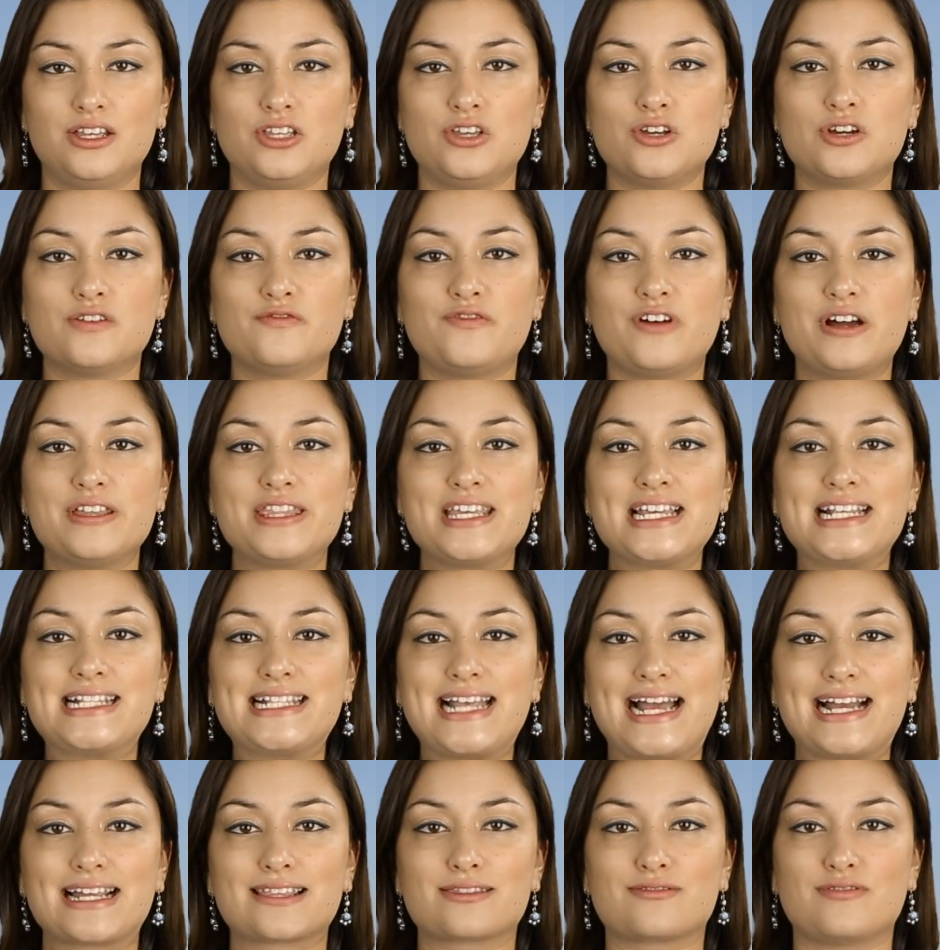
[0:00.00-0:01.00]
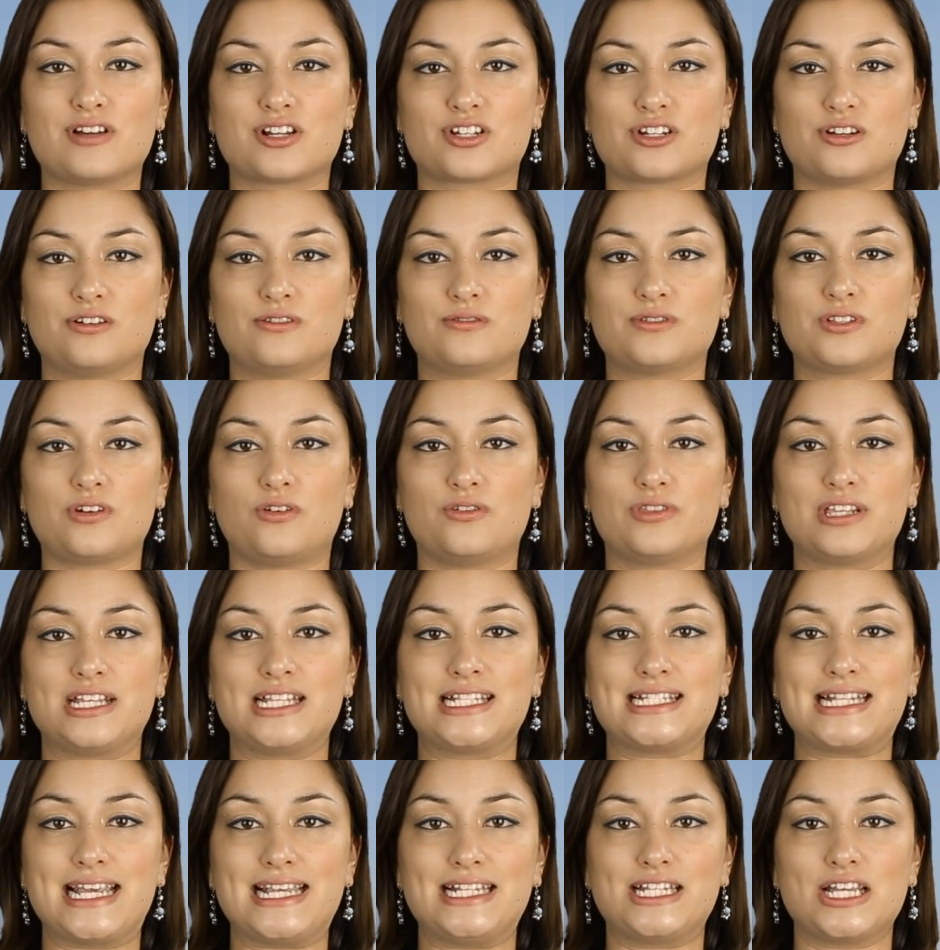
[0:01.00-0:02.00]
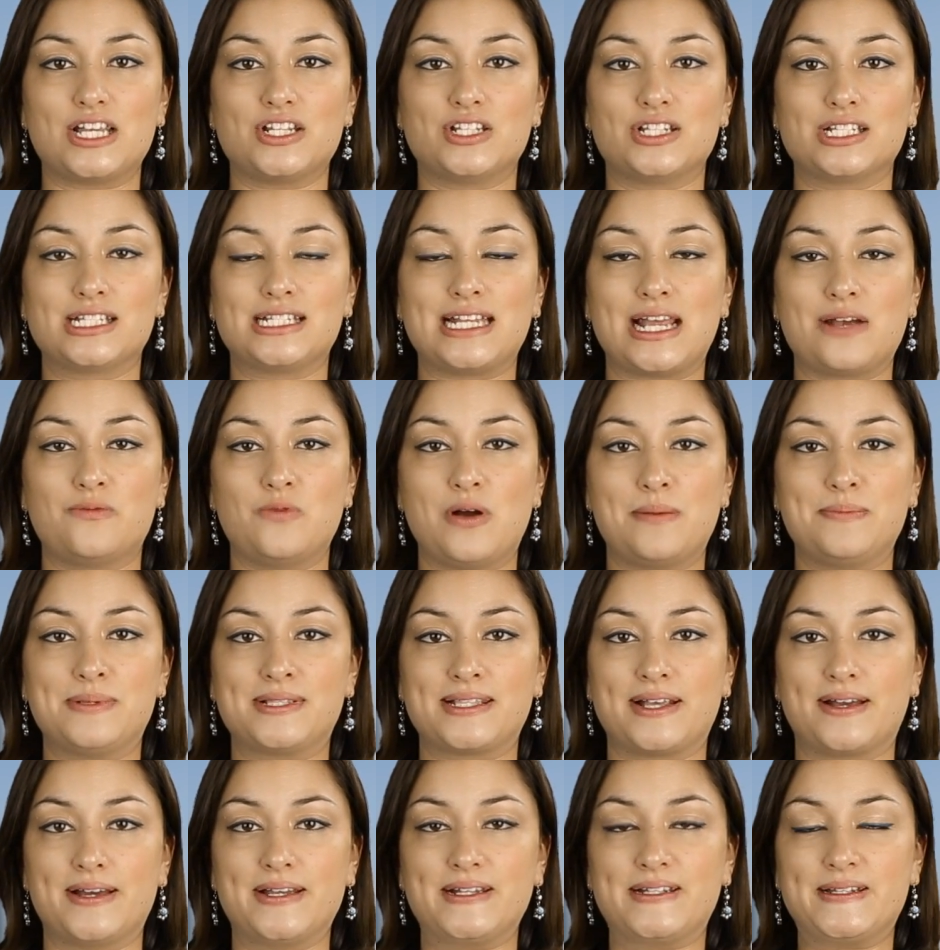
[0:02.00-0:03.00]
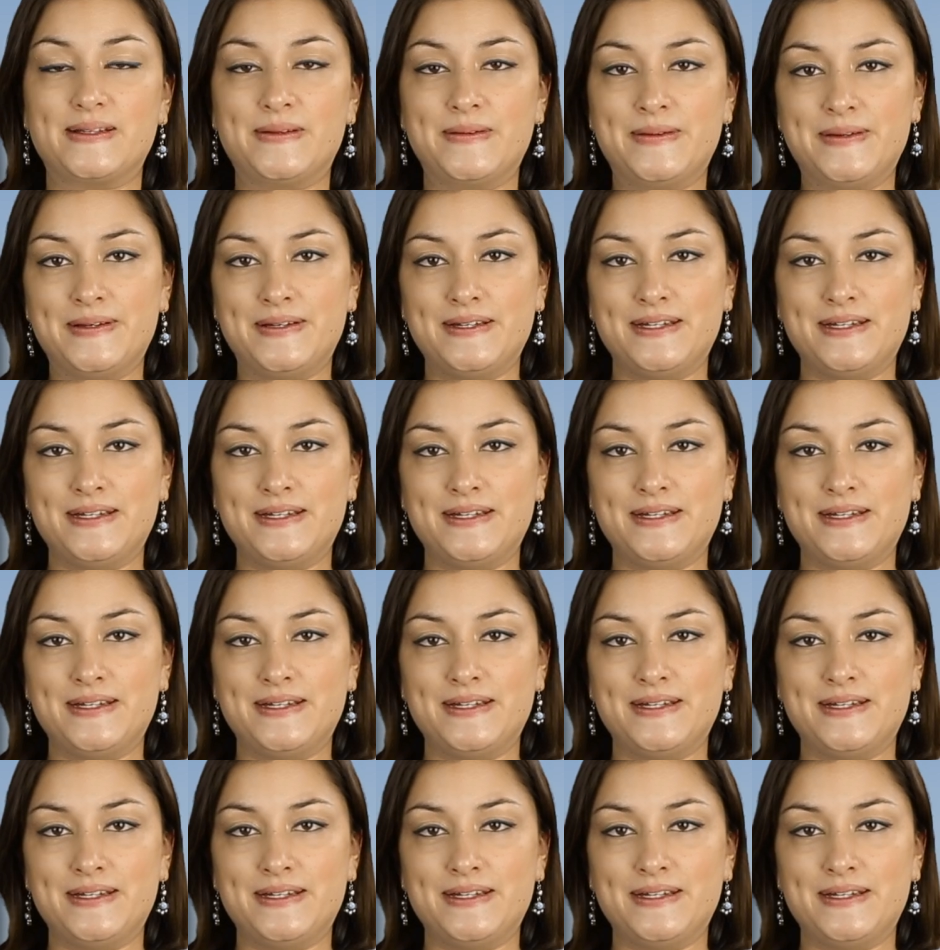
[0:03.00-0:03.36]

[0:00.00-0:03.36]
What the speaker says: You can find the exact thresholds on the Estate Agent Today website.